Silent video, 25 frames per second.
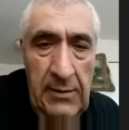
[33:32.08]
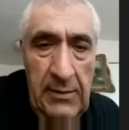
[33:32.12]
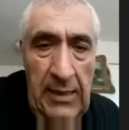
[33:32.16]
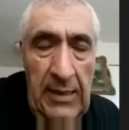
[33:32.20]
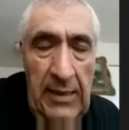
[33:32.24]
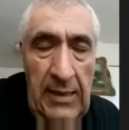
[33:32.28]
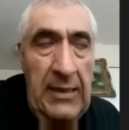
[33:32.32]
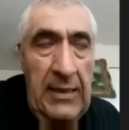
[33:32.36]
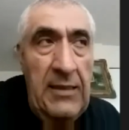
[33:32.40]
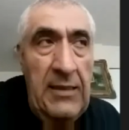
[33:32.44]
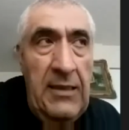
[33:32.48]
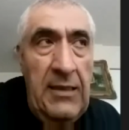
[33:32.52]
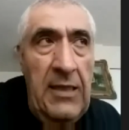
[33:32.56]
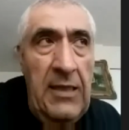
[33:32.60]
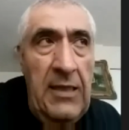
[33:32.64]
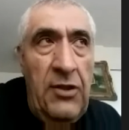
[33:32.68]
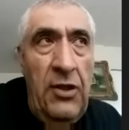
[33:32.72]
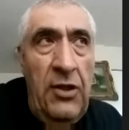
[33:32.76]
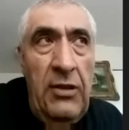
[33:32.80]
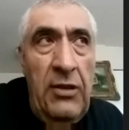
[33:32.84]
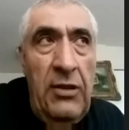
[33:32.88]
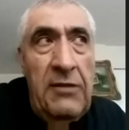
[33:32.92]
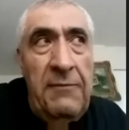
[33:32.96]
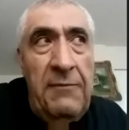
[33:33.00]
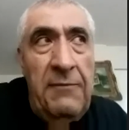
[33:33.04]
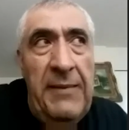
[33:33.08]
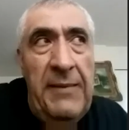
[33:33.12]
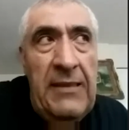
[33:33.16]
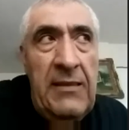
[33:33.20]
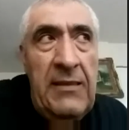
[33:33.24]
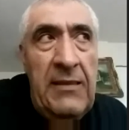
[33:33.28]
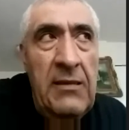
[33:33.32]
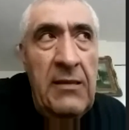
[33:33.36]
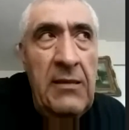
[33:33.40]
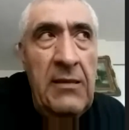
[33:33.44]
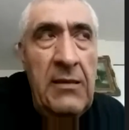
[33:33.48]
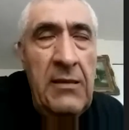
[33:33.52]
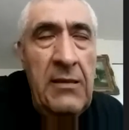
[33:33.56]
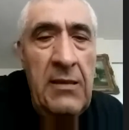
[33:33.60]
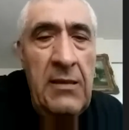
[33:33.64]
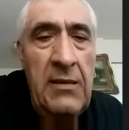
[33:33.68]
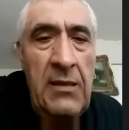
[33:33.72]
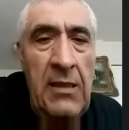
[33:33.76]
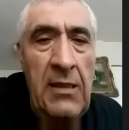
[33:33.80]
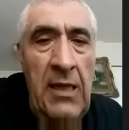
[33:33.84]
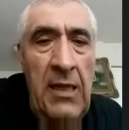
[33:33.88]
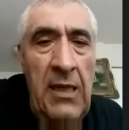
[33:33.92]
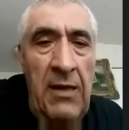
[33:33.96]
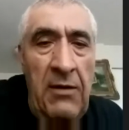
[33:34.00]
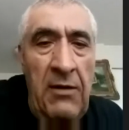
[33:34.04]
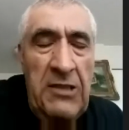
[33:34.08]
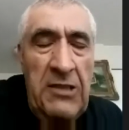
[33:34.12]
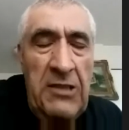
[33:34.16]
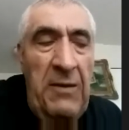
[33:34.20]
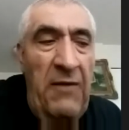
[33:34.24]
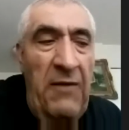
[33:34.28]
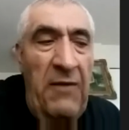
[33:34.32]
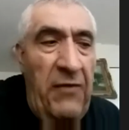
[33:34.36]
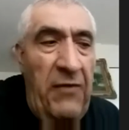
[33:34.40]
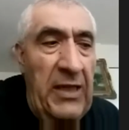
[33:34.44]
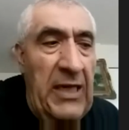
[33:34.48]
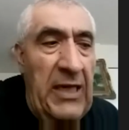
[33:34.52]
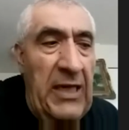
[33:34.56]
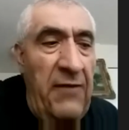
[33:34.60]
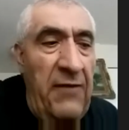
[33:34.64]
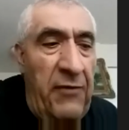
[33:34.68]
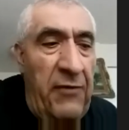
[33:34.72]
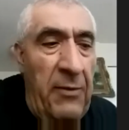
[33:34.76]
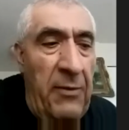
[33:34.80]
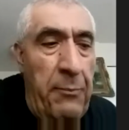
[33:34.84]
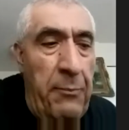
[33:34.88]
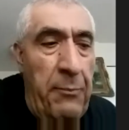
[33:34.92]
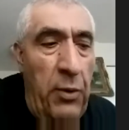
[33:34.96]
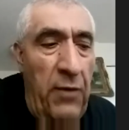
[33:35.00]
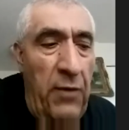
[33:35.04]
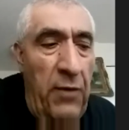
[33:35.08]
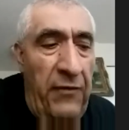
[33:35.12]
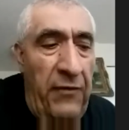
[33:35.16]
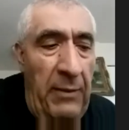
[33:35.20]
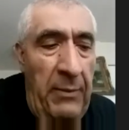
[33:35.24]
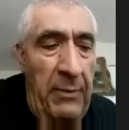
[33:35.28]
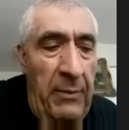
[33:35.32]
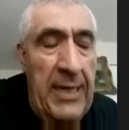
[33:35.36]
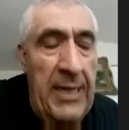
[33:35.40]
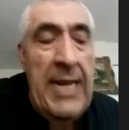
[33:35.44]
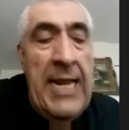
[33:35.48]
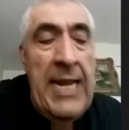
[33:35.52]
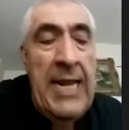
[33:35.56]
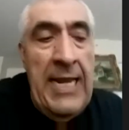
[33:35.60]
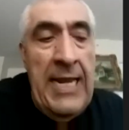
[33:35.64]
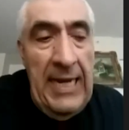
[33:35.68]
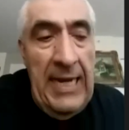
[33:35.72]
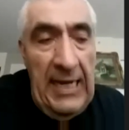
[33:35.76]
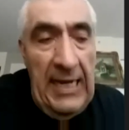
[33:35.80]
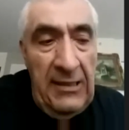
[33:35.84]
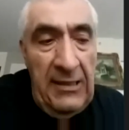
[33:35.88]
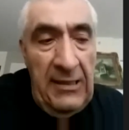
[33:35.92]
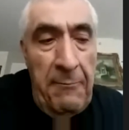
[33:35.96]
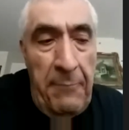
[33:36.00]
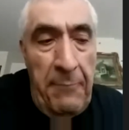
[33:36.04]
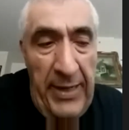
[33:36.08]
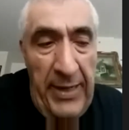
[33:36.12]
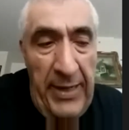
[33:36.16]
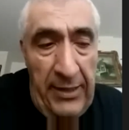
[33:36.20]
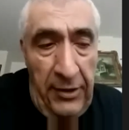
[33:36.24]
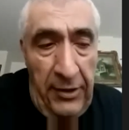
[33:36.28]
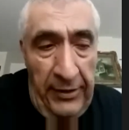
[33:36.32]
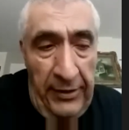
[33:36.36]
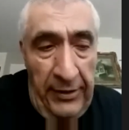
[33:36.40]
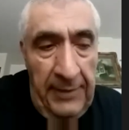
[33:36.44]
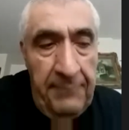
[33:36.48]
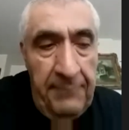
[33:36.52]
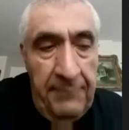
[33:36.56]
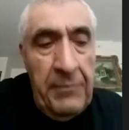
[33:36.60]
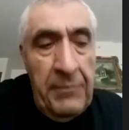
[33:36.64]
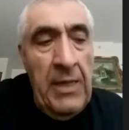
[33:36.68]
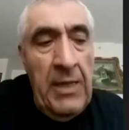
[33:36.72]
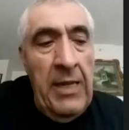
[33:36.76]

It, it, it hurt me. Because my father came from poor family. He had a bakery.